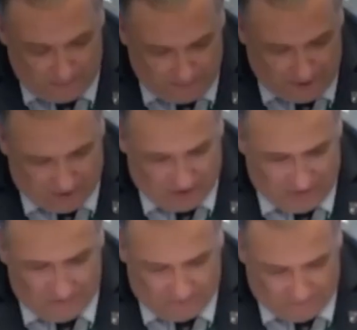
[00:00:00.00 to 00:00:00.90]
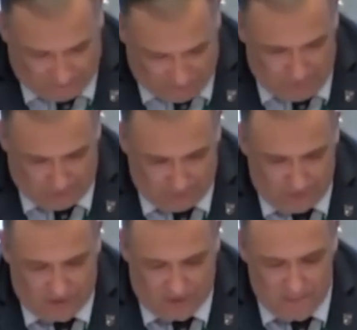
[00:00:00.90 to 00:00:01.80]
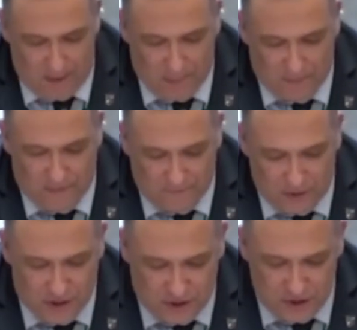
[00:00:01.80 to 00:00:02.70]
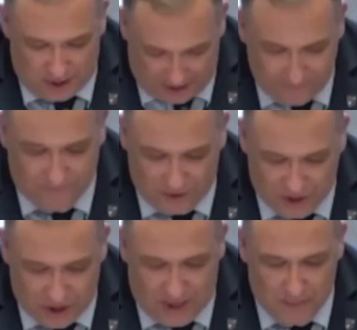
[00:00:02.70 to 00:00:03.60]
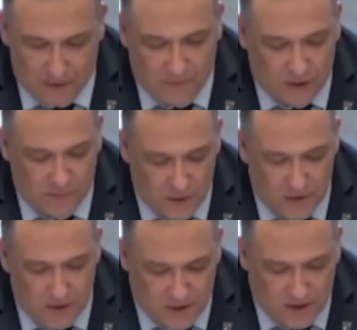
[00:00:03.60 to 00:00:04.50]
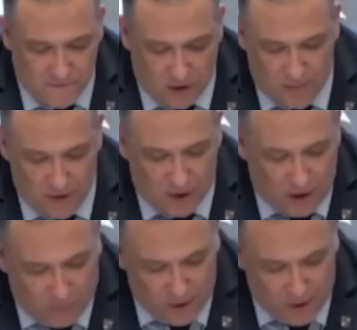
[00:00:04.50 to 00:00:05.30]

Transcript: past several months, as a member of the Vice and Vice Chairman of the Communities, Environment and Highway